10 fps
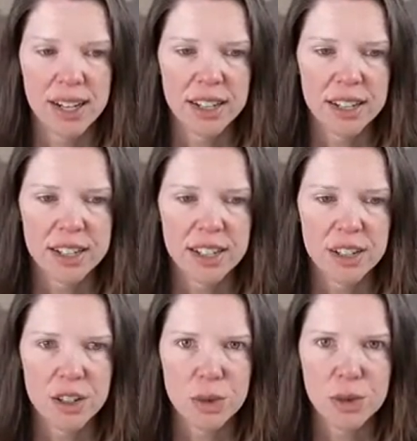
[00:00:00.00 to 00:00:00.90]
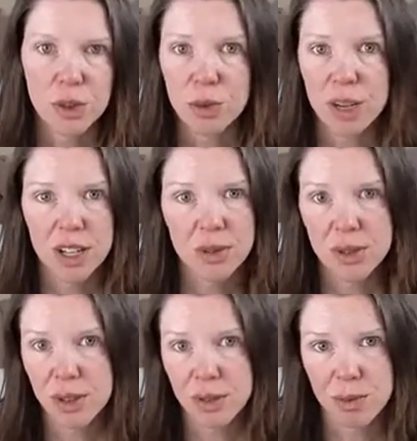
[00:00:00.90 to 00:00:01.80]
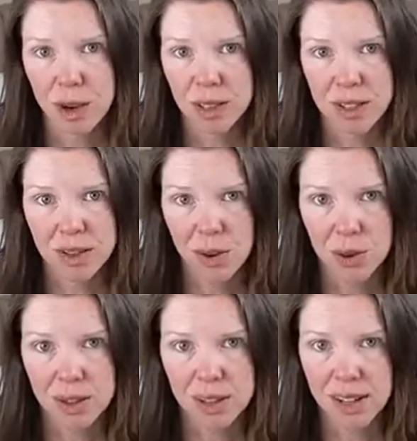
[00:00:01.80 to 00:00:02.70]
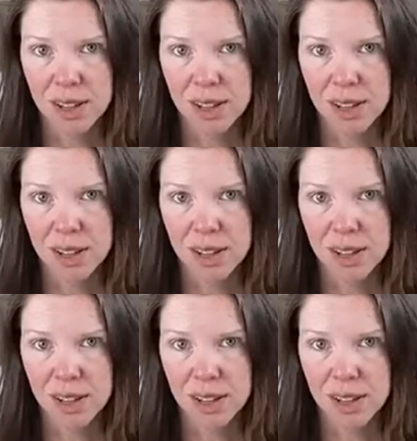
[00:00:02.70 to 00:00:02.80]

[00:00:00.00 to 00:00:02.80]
And you don't want to use those wireless phones.